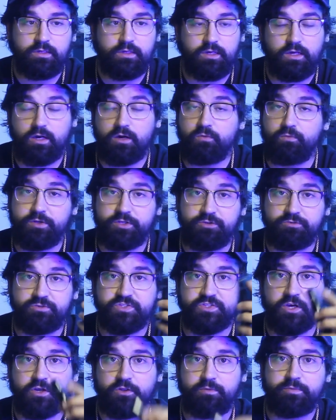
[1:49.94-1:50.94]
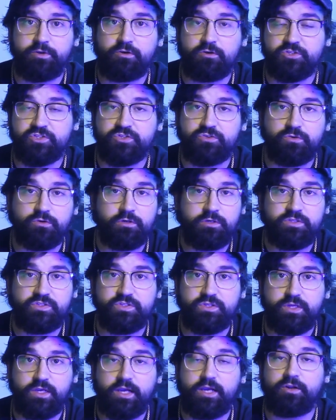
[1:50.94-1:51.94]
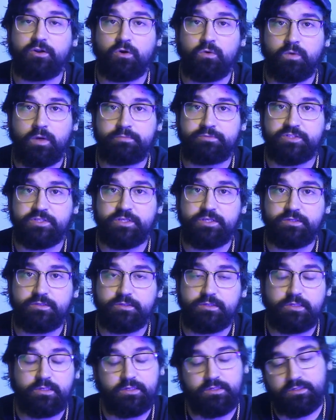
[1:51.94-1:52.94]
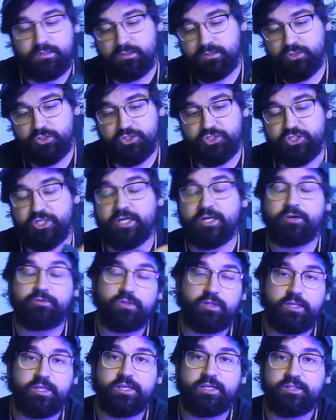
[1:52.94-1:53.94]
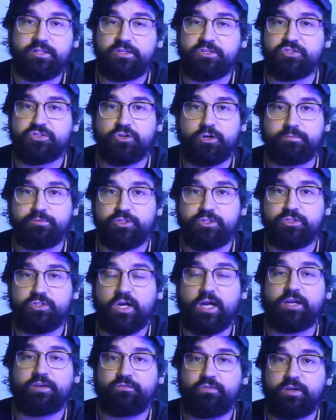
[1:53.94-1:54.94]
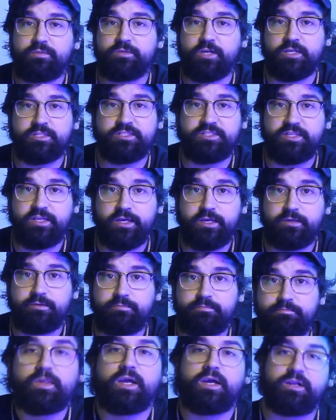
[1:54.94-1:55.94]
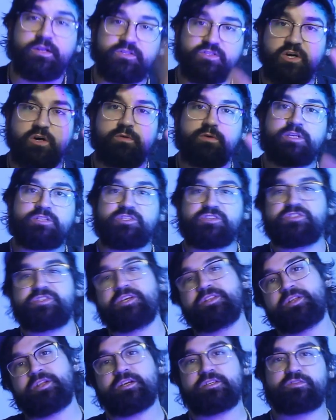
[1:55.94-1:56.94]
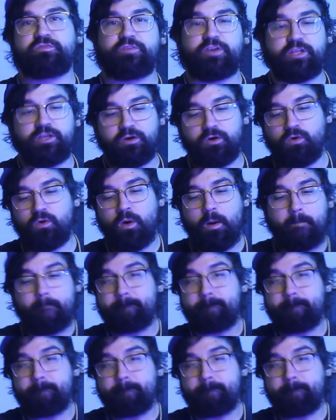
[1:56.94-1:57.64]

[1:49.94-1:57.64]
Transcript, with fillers: uh, we do sell them in our stores and our website. Just check out the link in the description, dragonvape.ca. And as always, I'll see you in the next video.